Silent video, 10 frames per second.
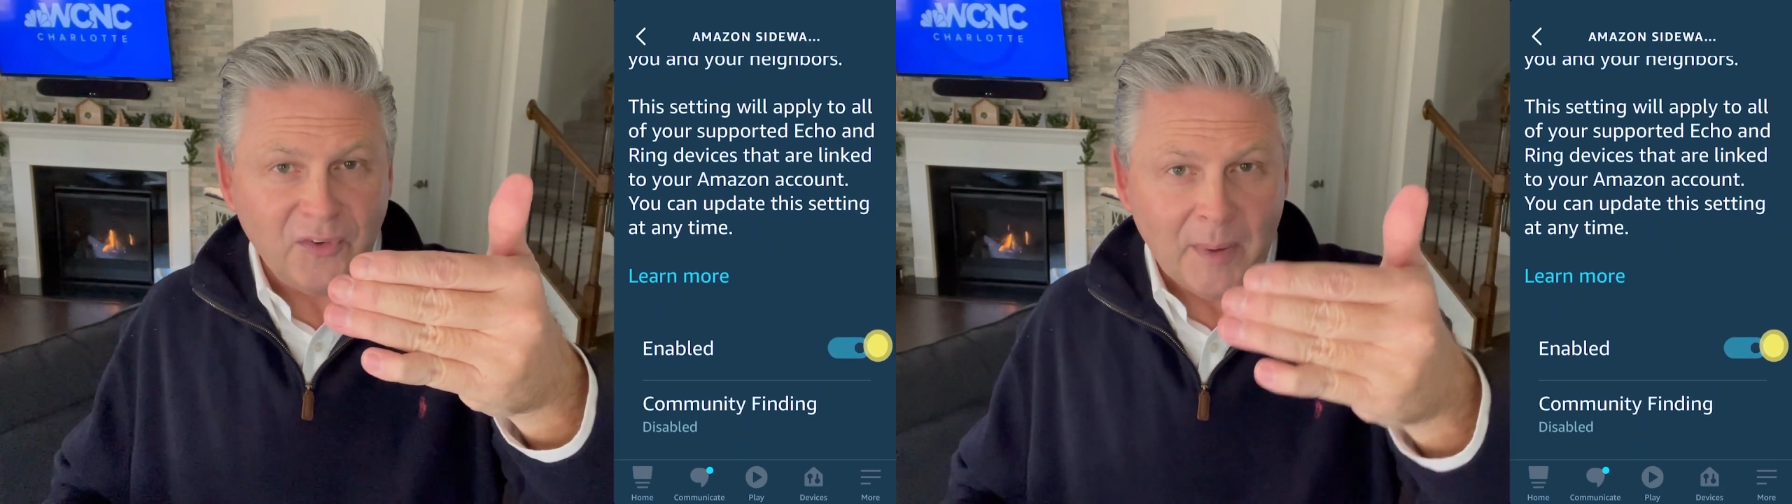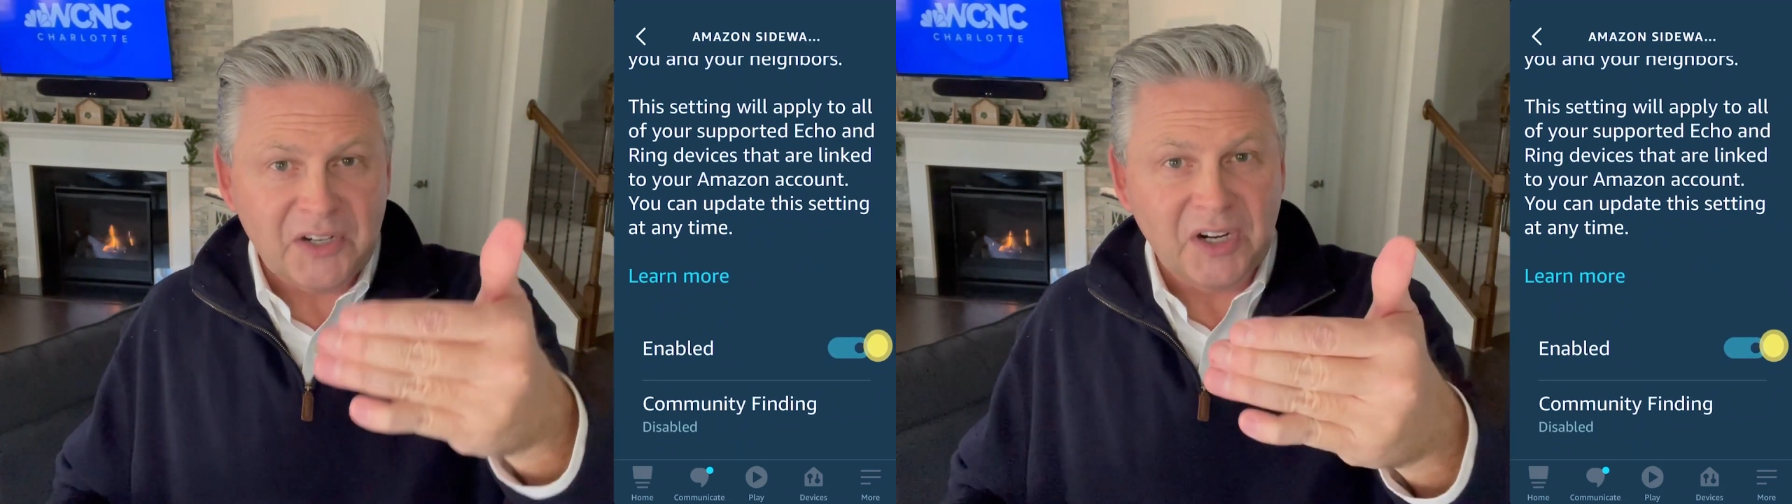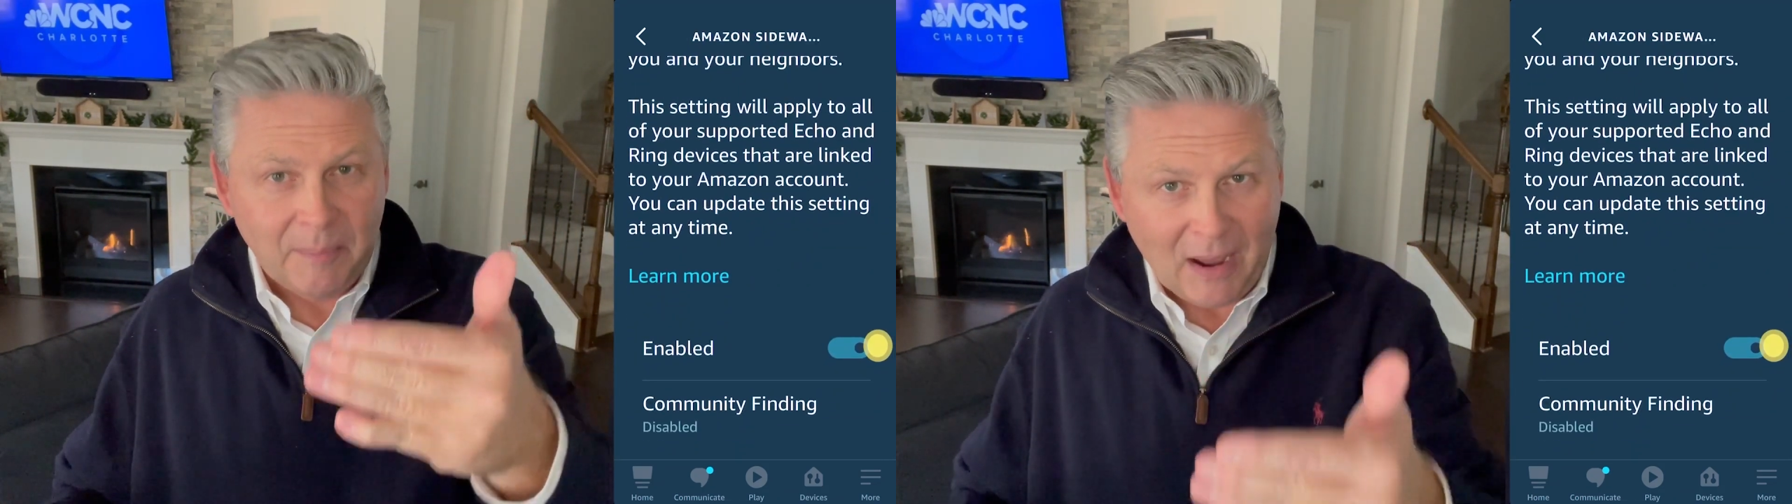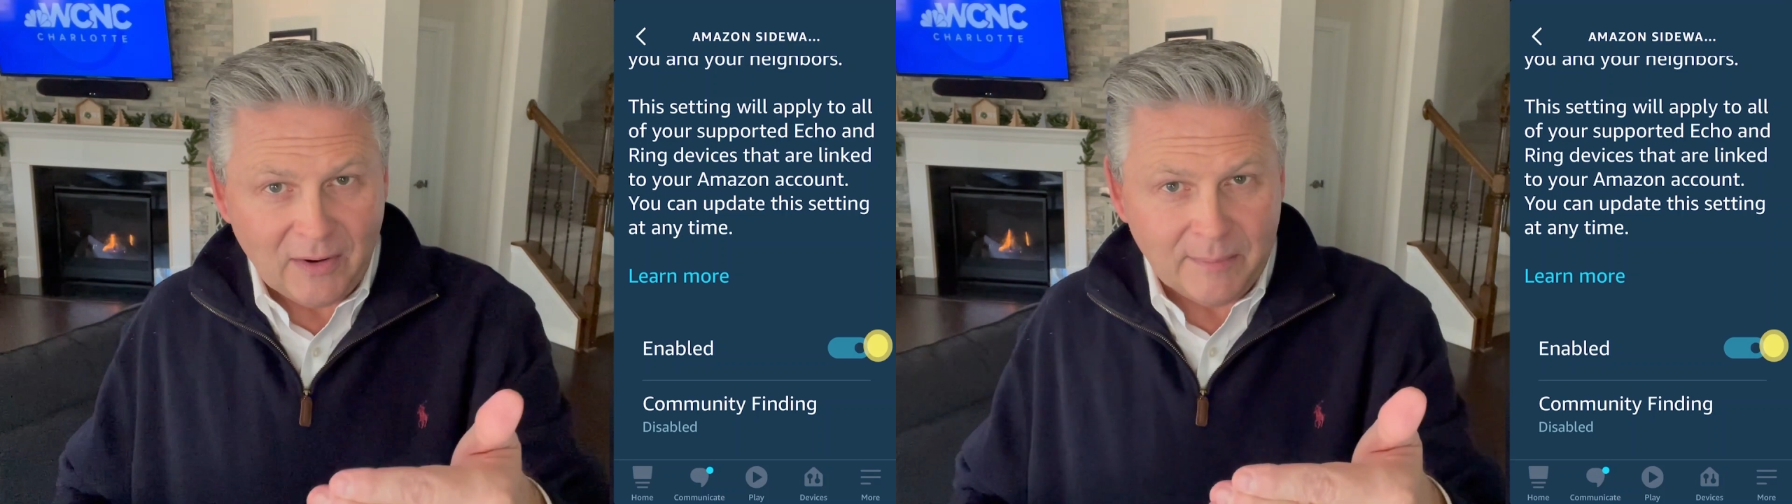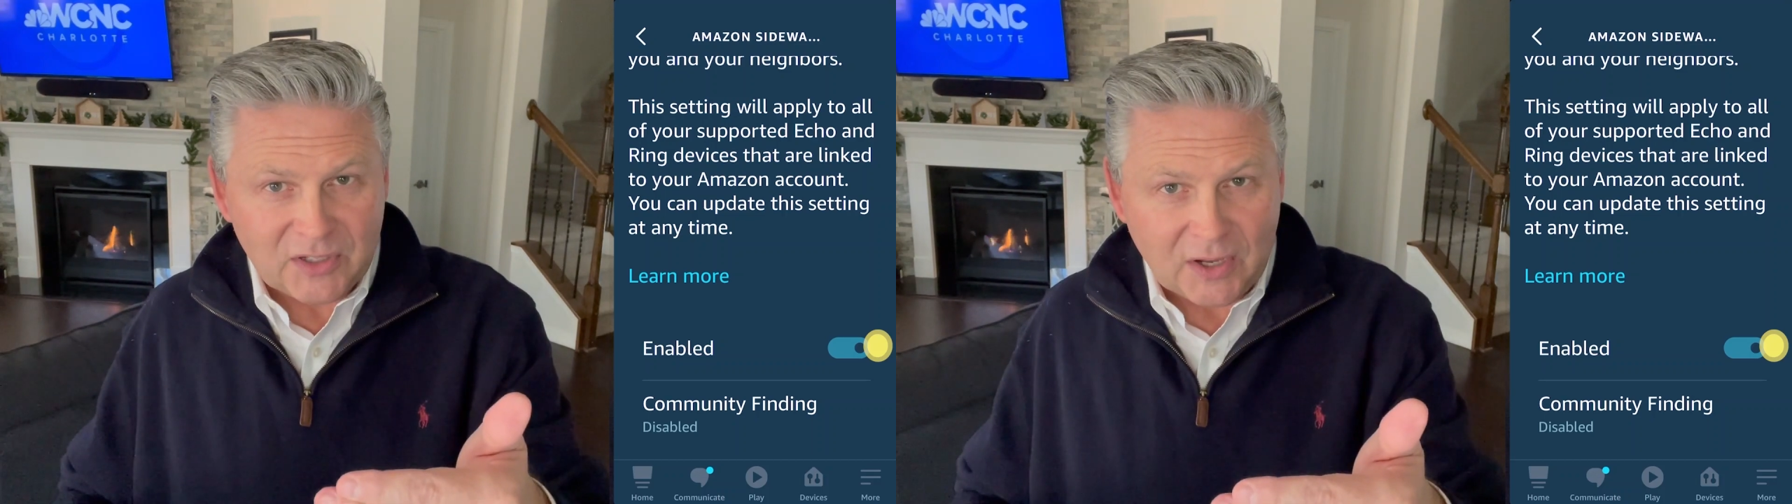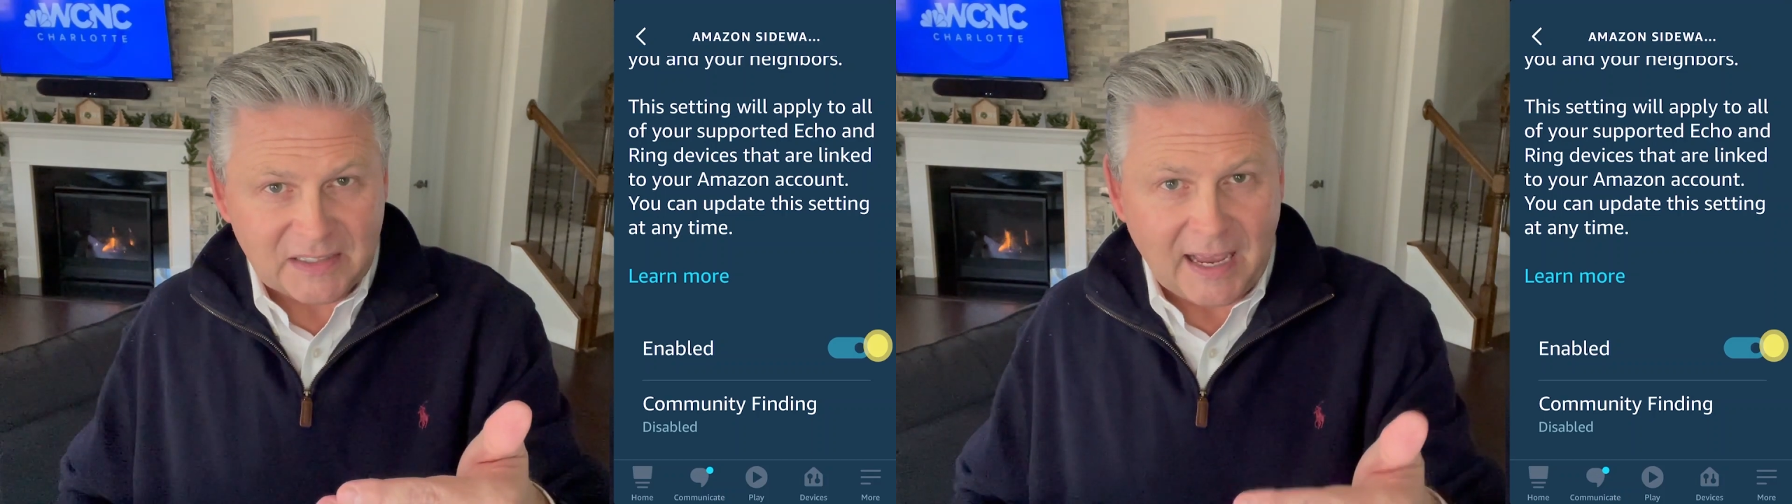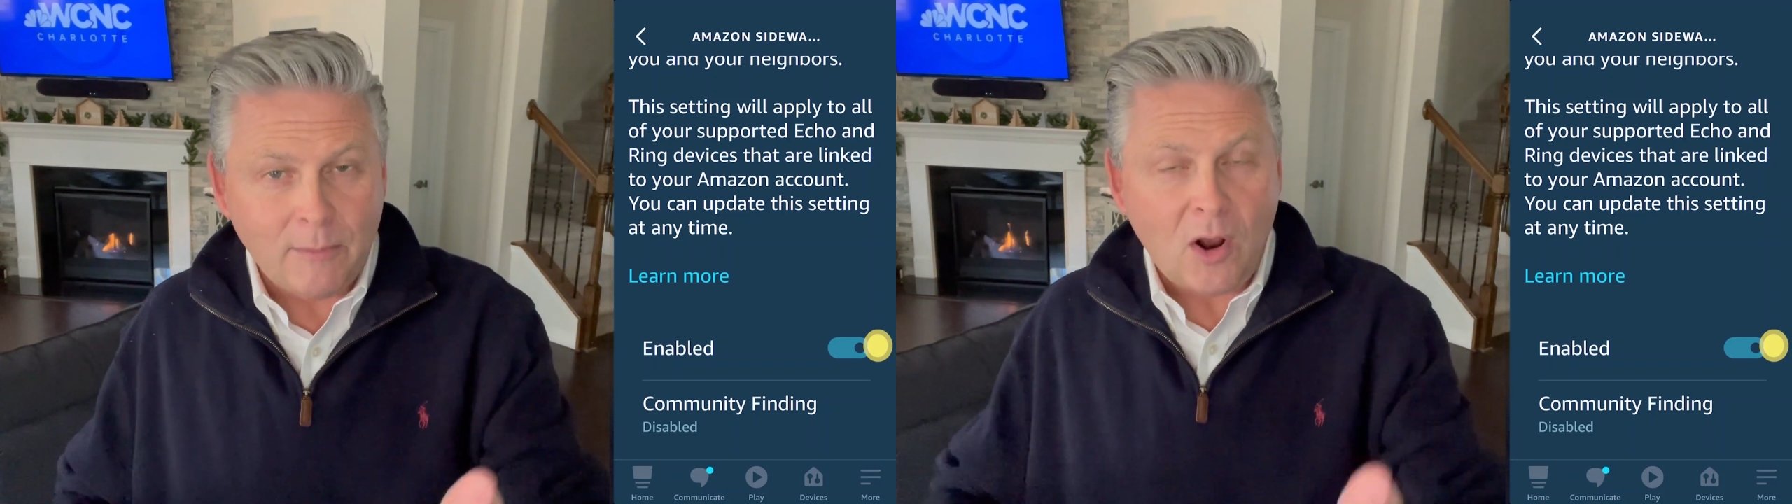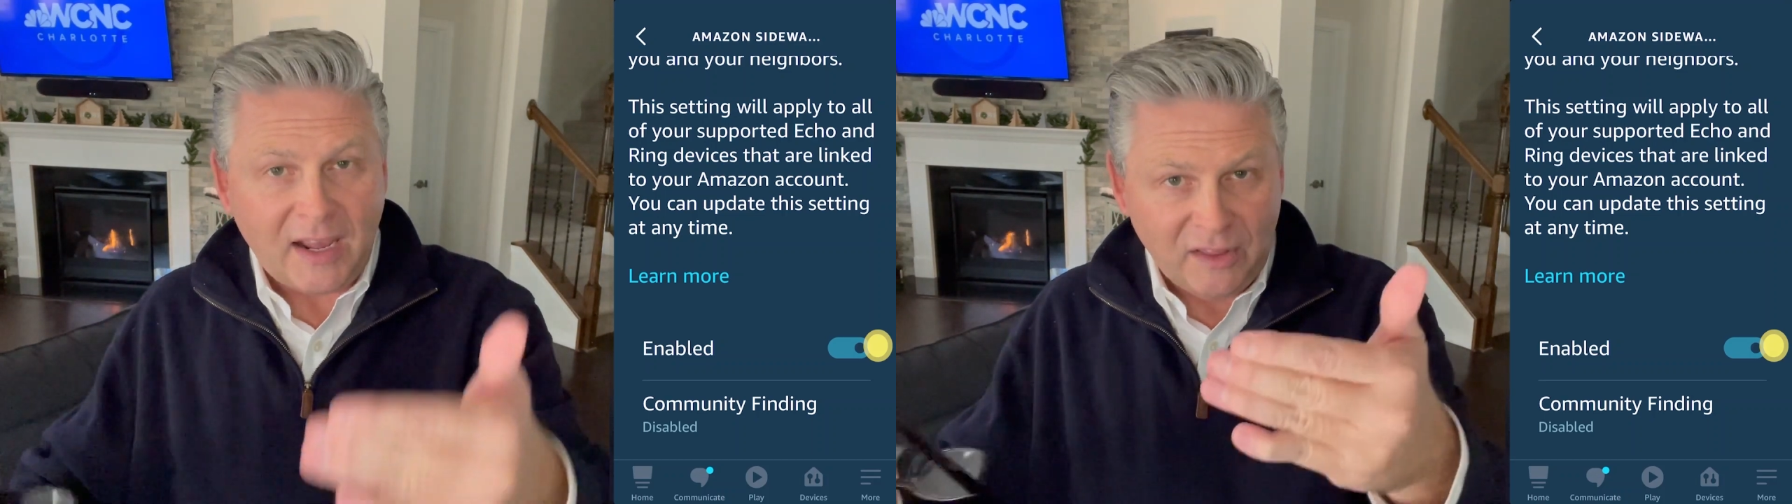information about Amazon Sidewalk.